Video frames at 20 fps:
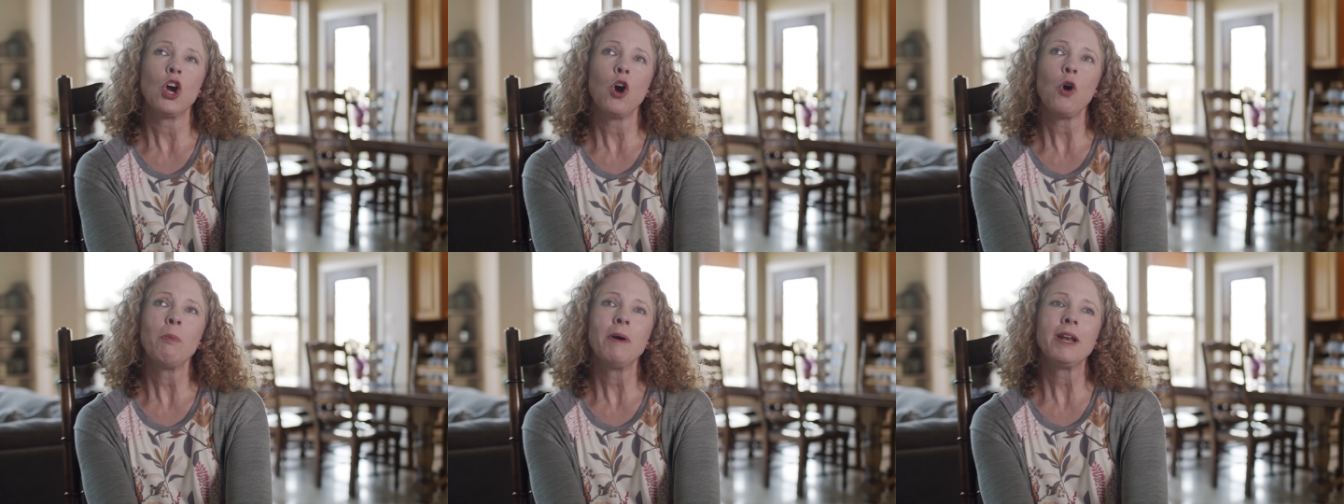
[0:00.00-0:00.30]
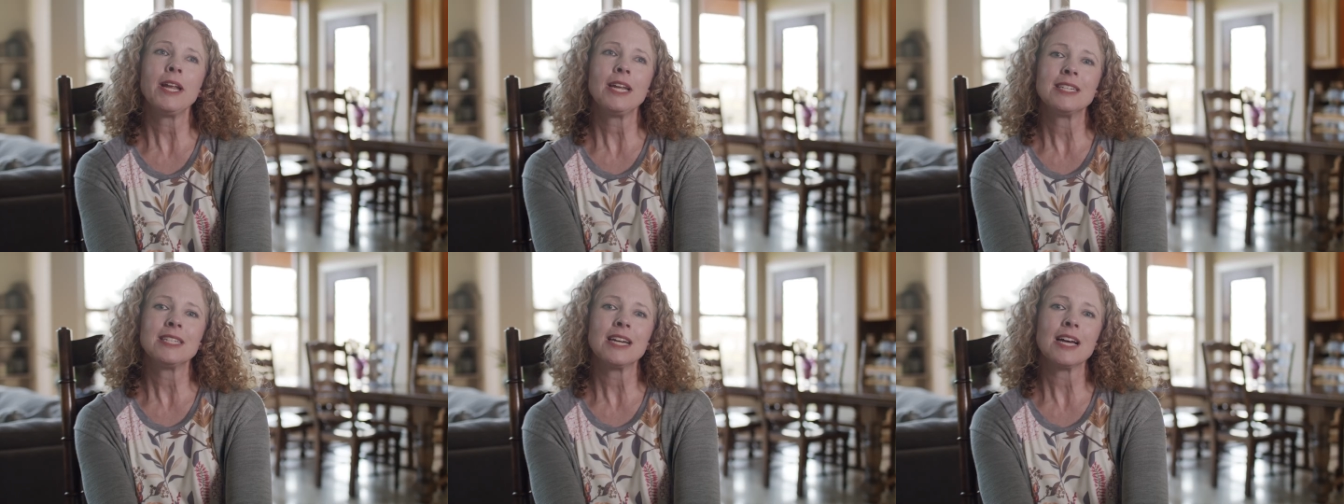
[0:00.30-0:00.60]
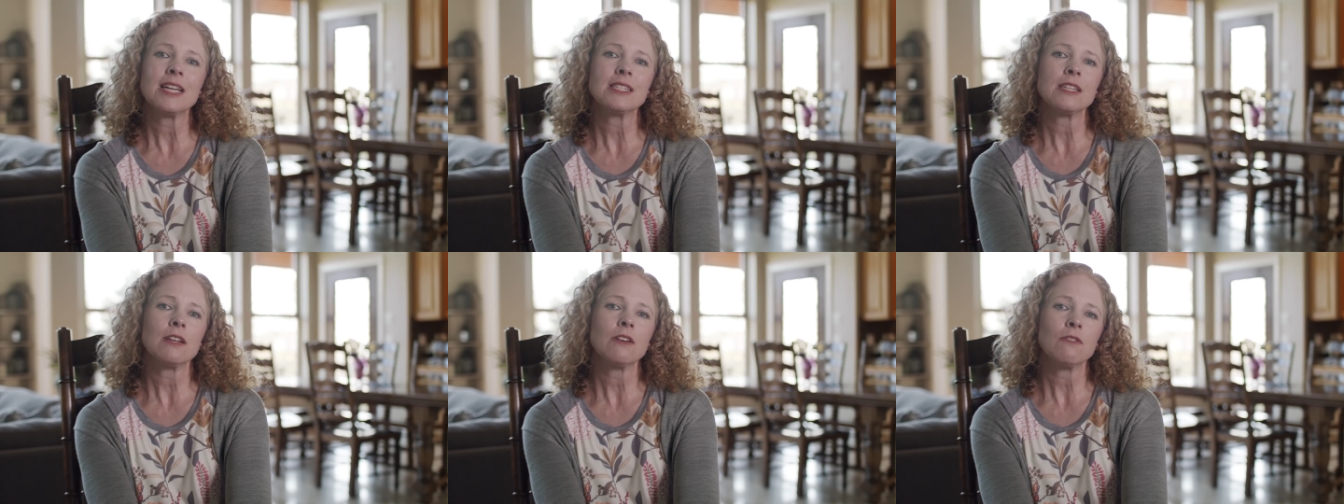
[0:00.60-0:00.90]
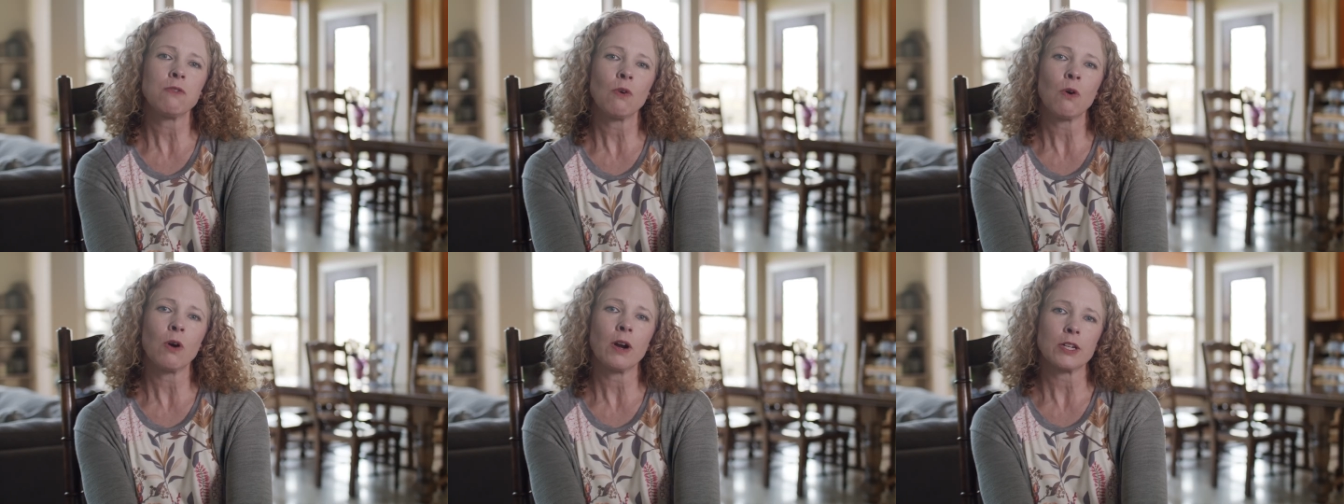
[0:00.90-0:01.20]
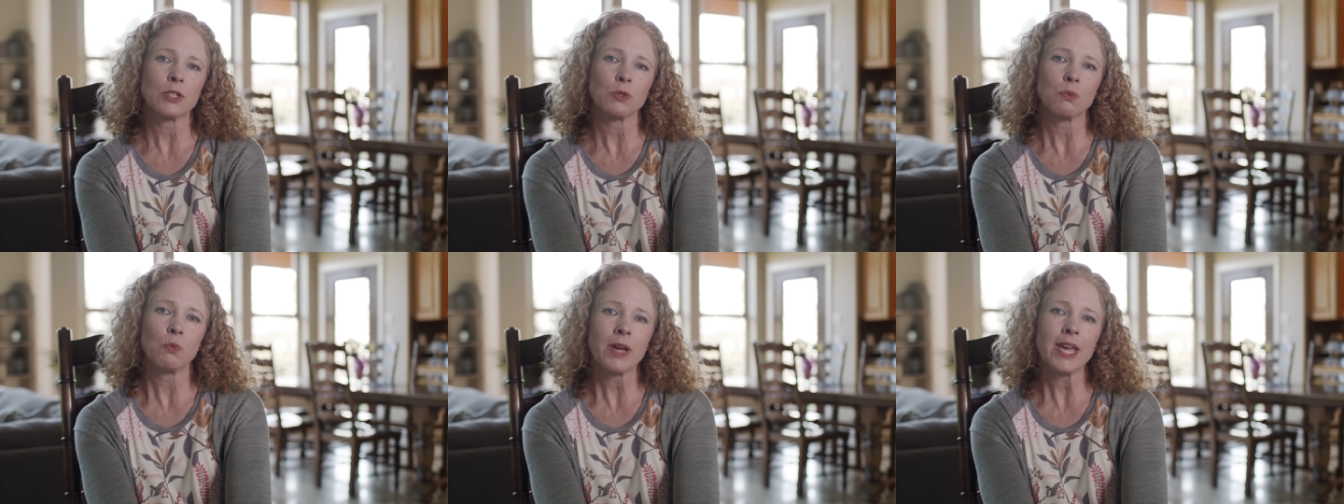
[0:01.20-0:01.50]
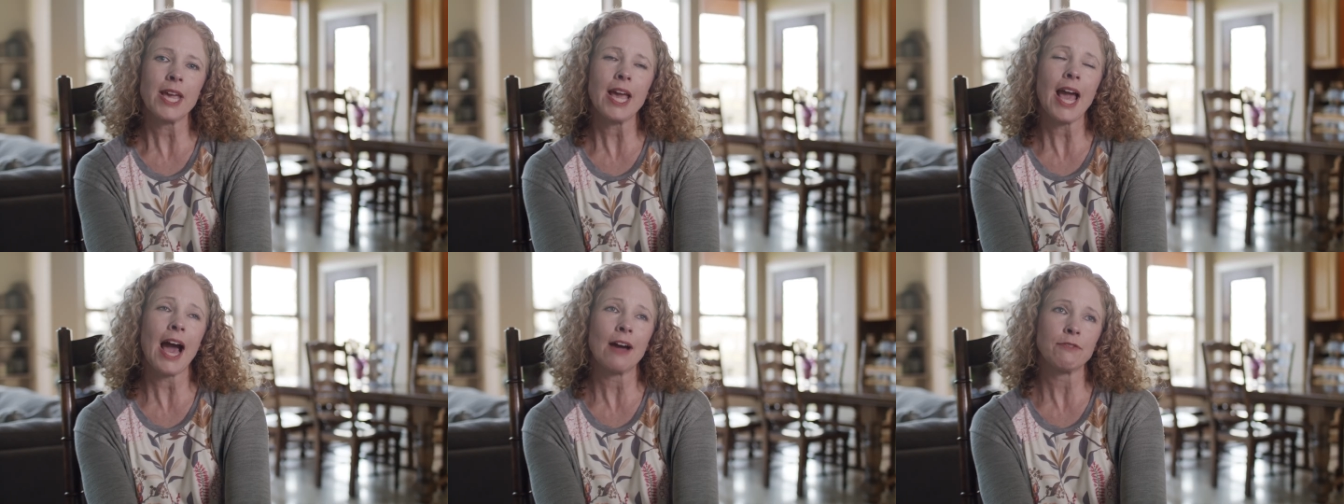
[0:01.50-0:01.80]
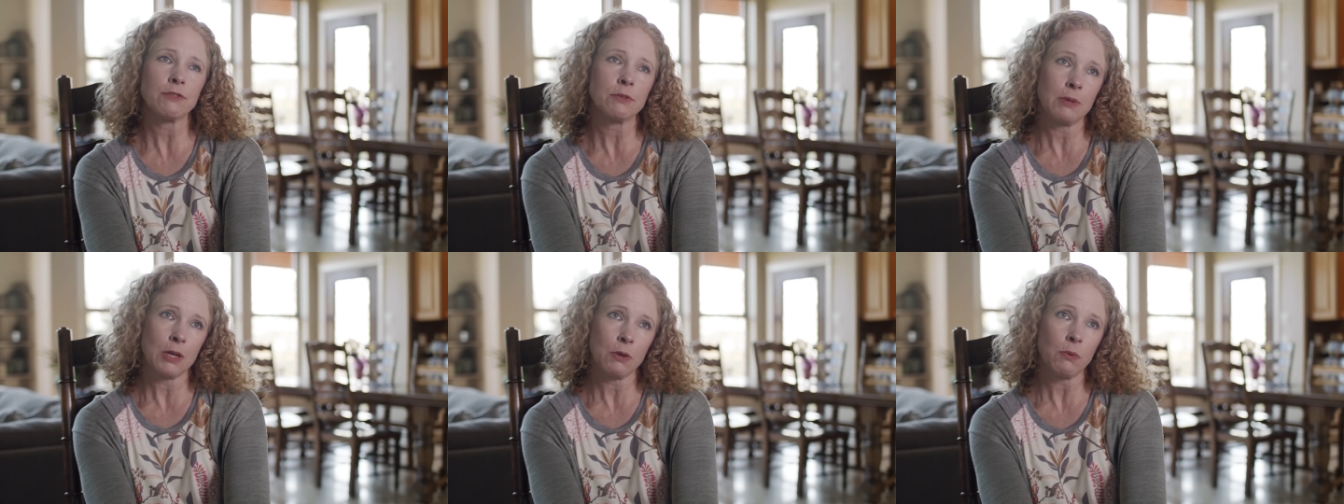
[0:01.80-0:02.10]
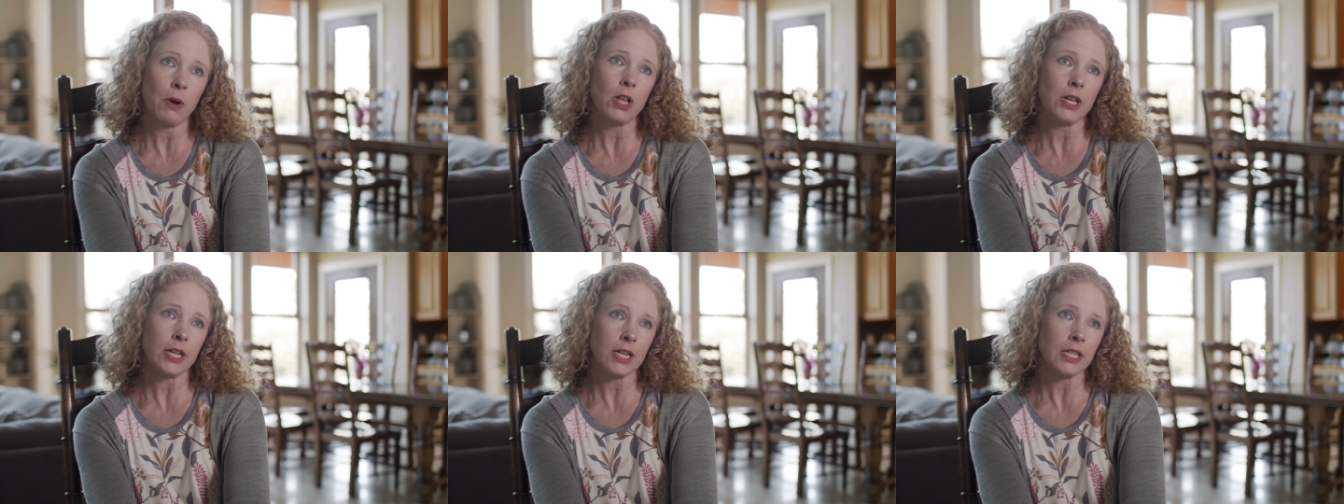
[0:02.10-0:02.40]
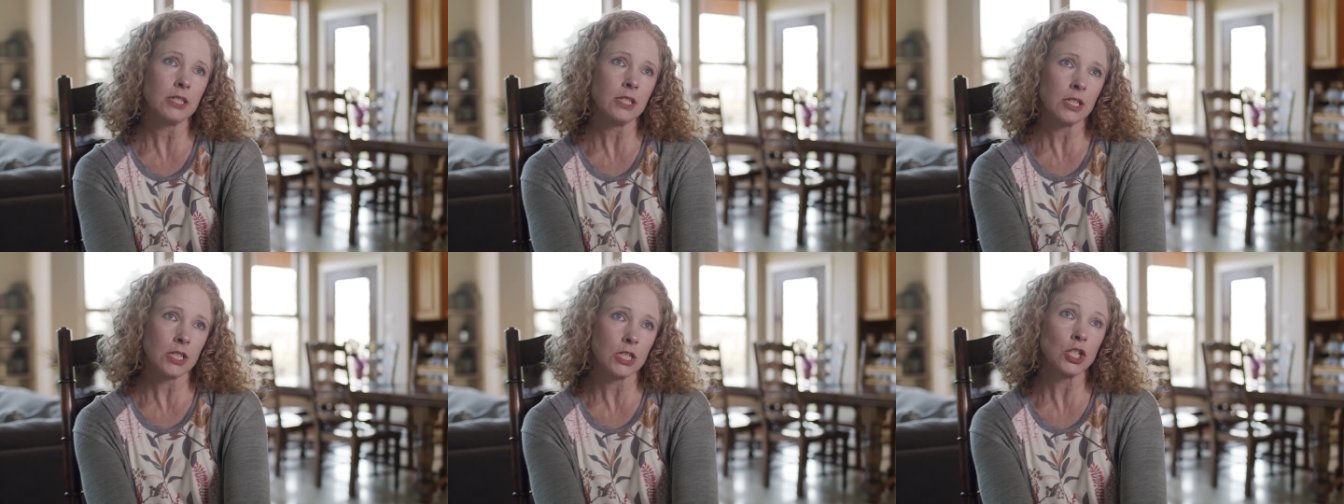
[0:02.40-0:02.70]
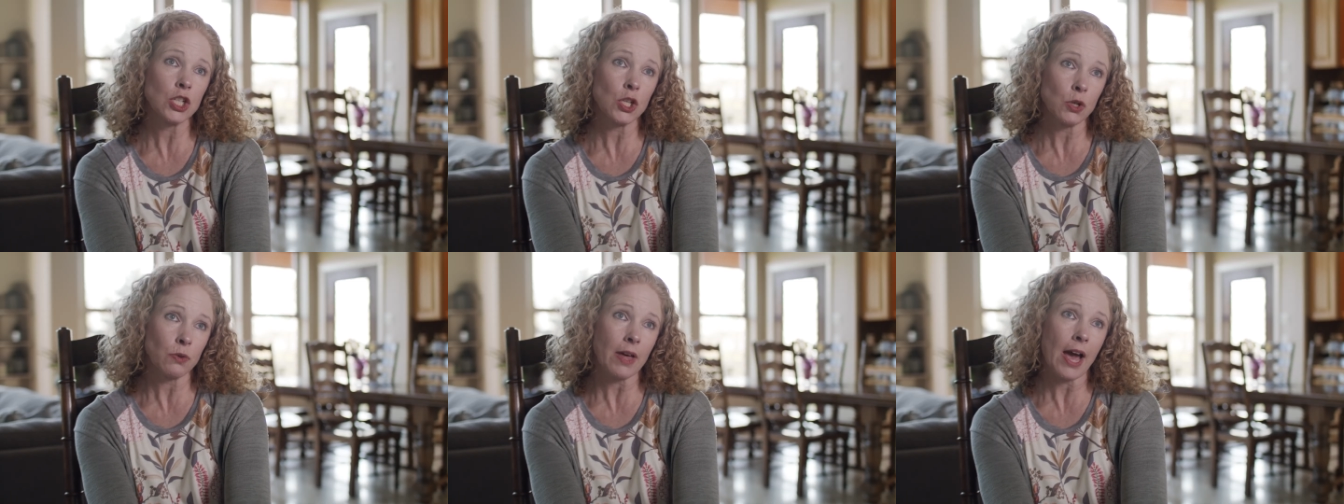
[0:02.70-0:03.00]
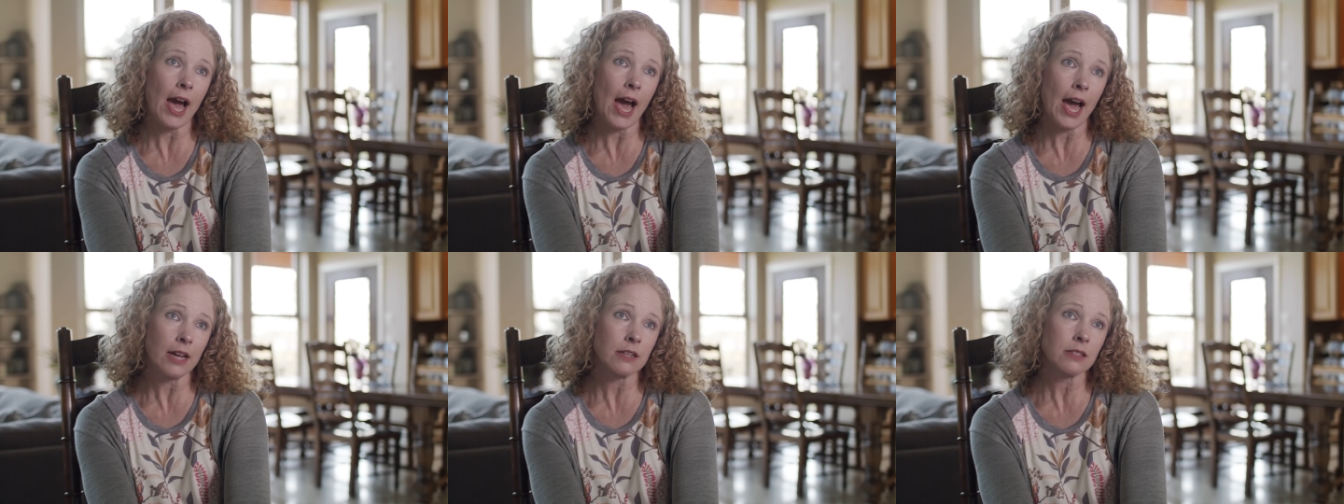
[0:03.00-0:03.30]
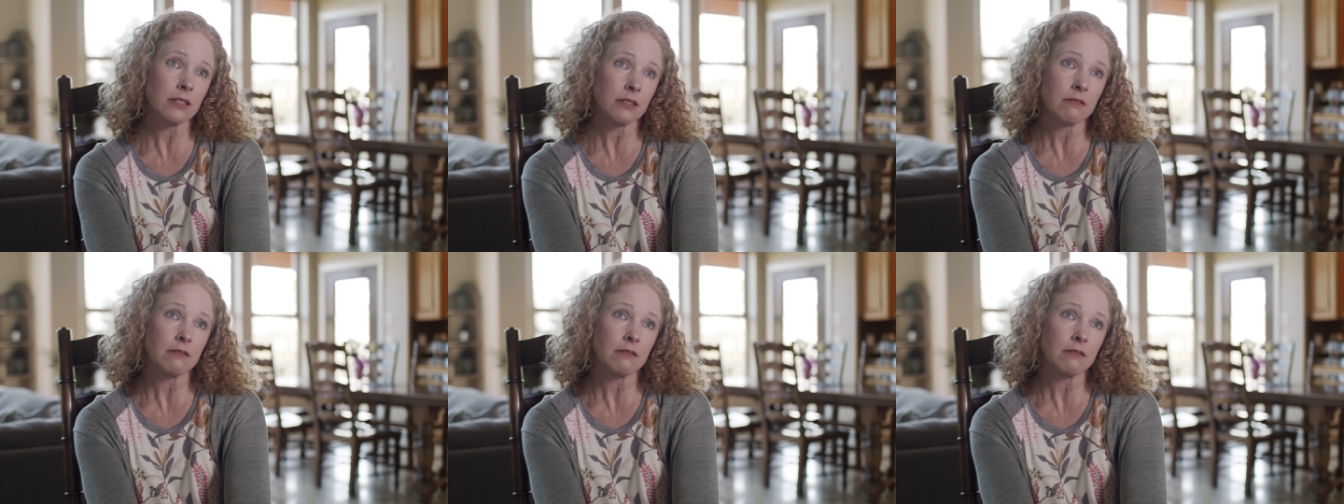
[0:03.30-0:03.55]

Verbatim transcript: nobody does it for us. We have to be willing to do that.